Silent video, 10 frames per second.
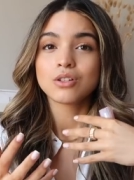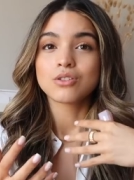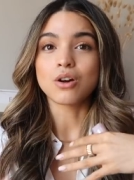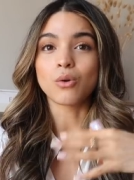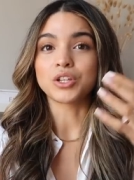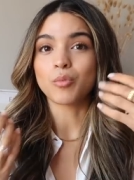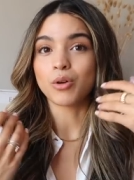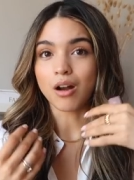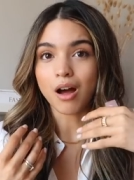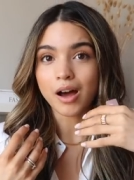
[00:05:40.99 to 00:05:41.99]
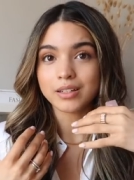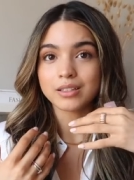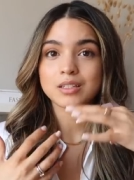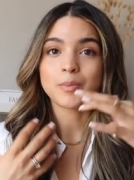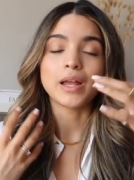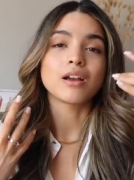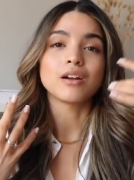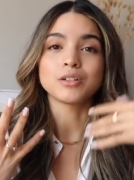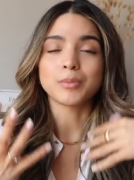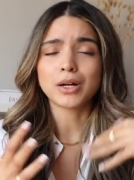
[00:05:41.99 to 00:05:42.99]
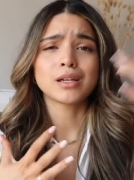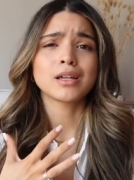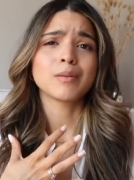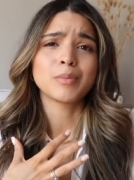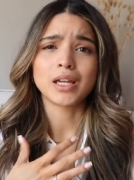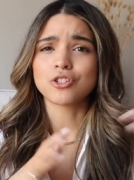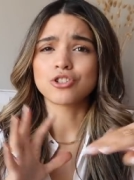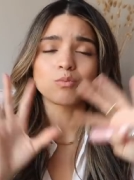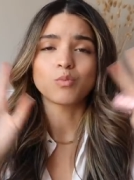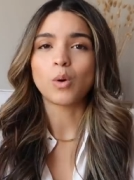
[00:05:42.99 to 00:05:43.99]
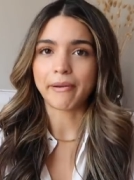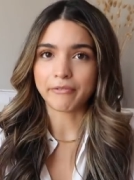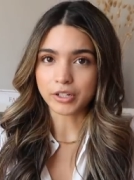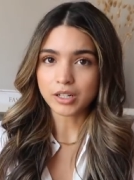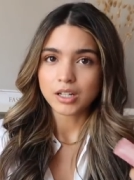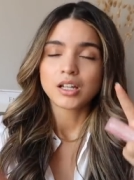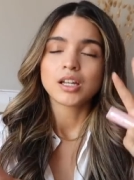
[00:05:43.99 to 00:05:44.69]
So when you put it on, depending on your body heat, pH, whatever,